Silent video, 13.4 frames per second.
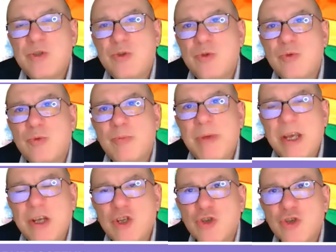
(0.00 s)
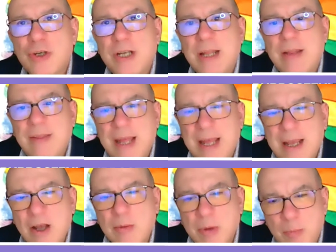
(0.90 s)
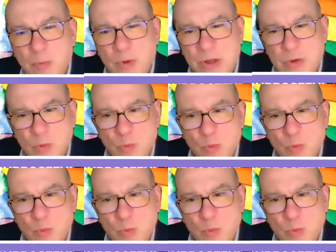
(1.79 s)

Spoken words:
to make sure that they come up with